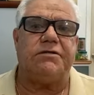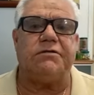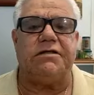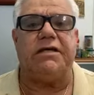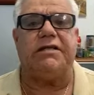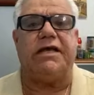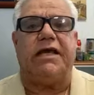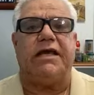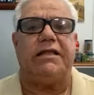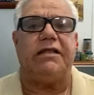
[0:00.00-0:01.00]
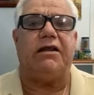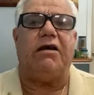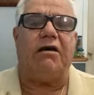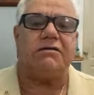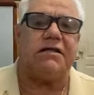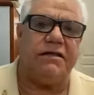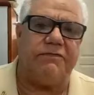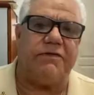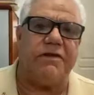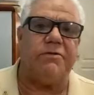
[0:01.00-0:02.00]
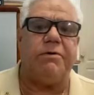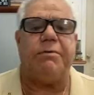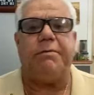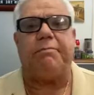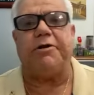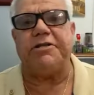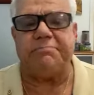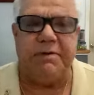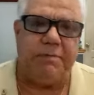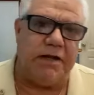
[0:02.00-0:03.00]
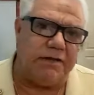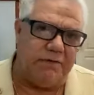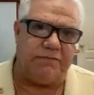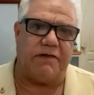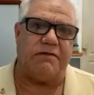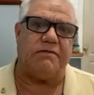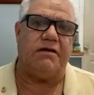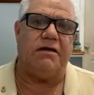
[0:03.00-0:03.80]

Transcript: So they, they, the laws are different. The way we punish people are different.